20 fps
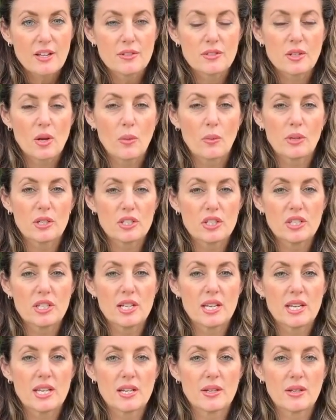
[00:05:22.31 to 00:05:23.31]
So when
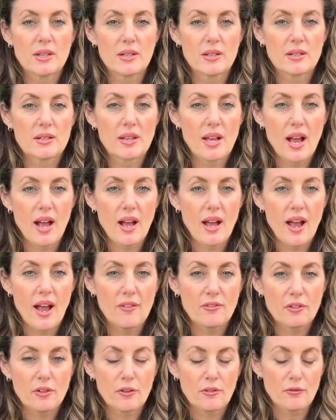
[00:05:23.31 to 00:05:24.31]
she,
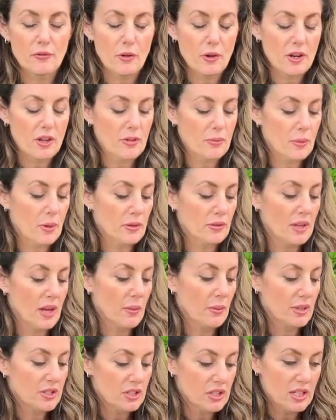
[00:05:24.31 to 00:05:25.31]
after her 40th birthday,
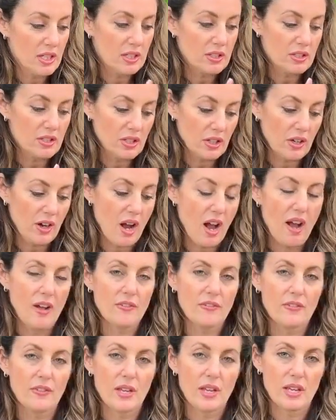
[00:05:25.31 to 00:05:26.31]
when she took
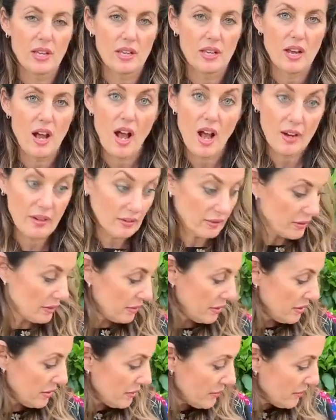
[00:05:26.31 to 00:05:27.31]
off in
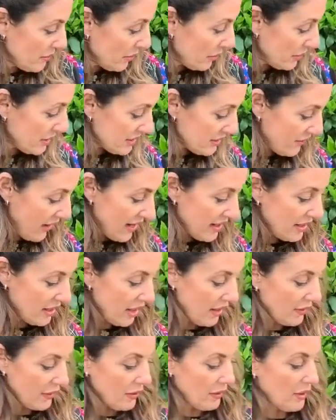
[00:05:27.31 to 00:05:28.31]
Honolulu, let's find it
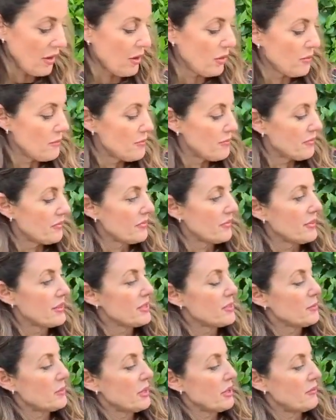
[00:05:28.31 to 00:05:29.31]
on the globe.
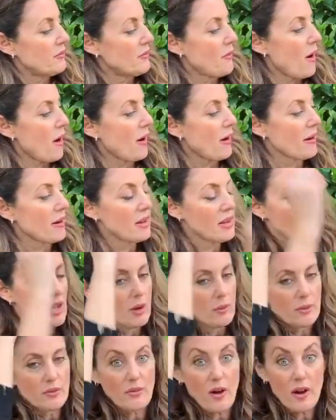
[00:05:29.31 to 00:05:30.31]
It's pretty far.
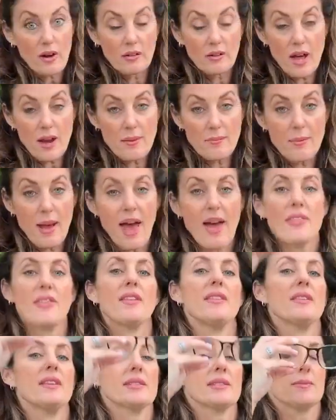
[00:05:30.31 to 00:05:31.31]
We've got a lot of math
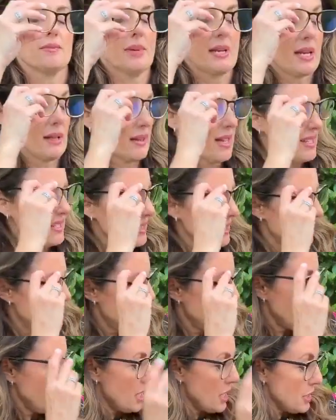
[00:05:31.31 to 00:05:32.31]
in this mini lesson.
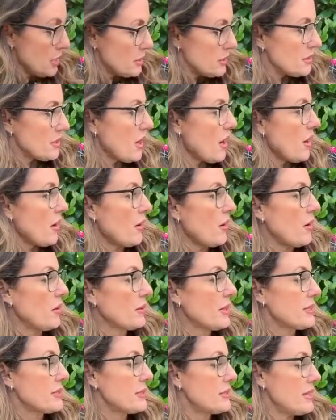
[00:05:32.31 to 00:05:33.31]
So
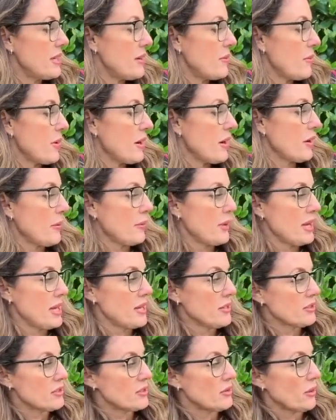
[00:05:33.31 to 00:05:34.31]
let's see, where are we?
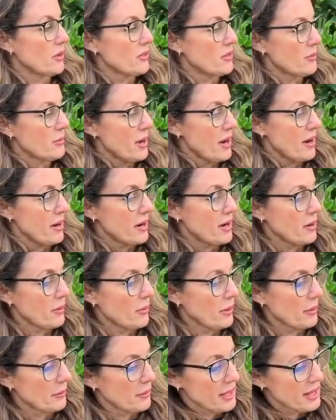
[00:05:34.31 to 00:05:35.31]
Here's North America
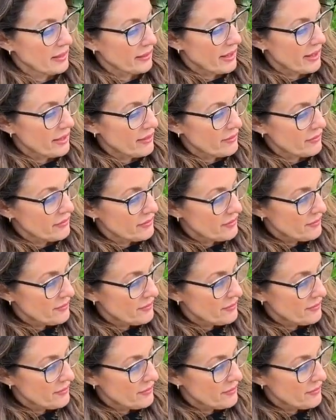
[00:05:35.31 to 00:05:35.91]
where we live.